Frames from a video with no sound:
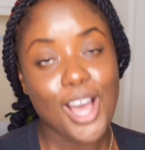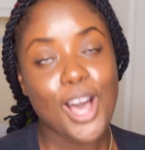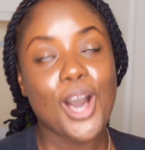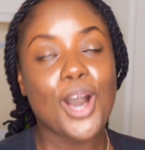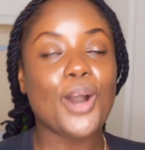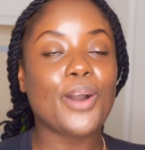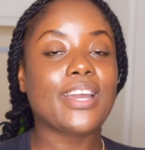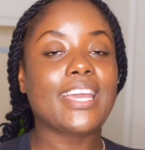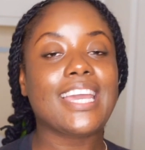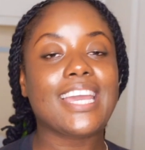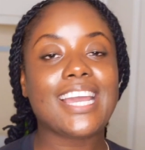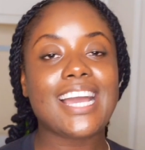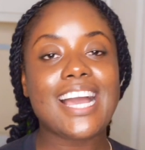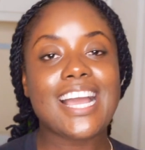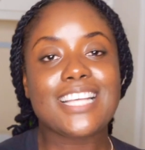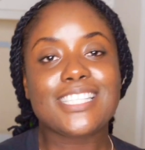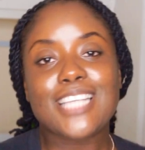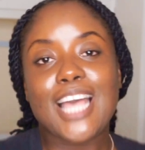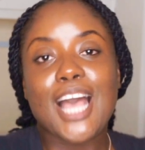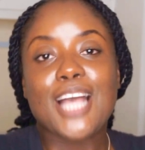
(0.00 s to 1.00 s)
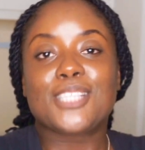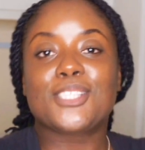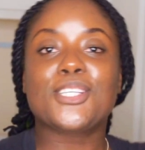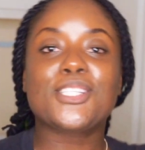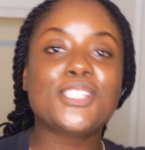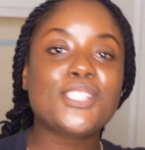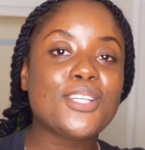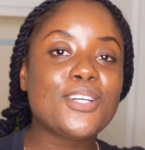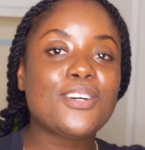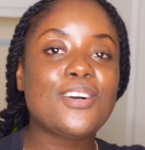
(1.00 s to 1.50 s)
Okay guys, so
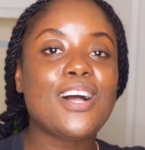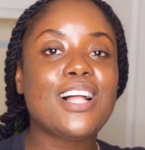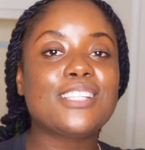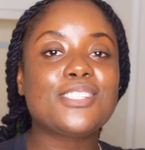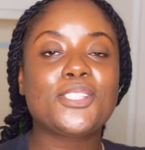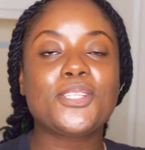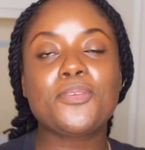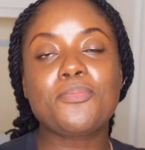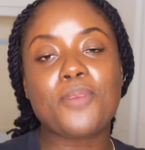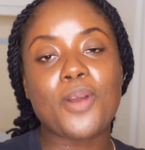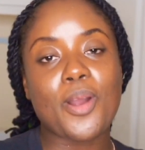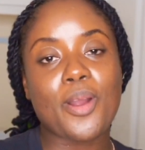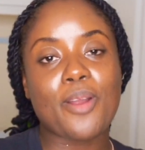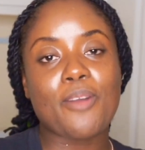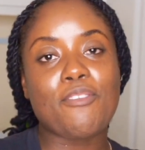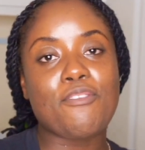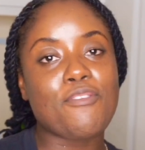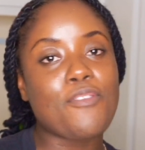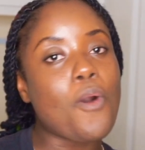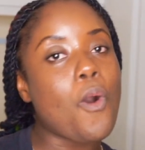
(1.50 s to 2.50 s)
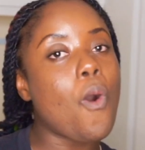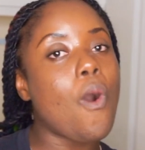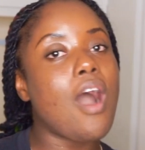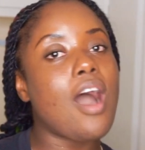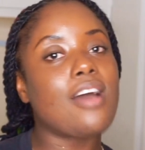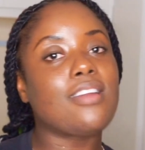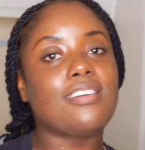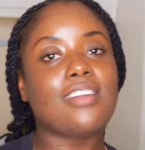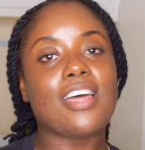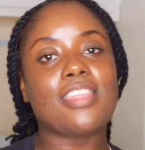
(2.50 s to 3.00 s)
see you all tomorrow for
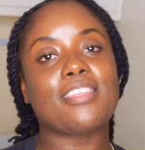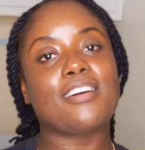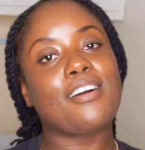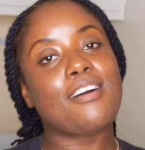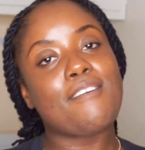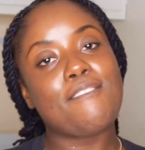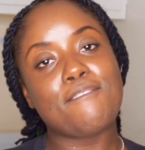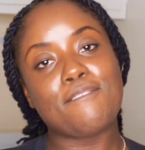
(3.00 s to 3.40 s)
another